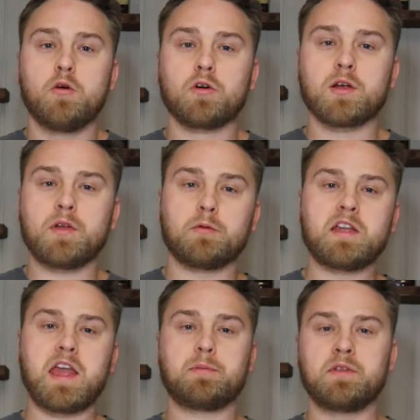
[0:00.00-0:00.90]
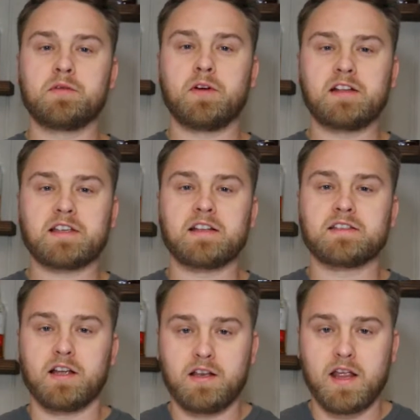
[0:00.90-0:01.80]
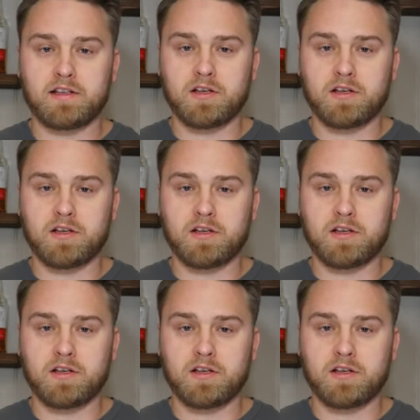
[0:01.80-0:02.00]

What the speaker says: we're going to be recapping the fights on Sunday.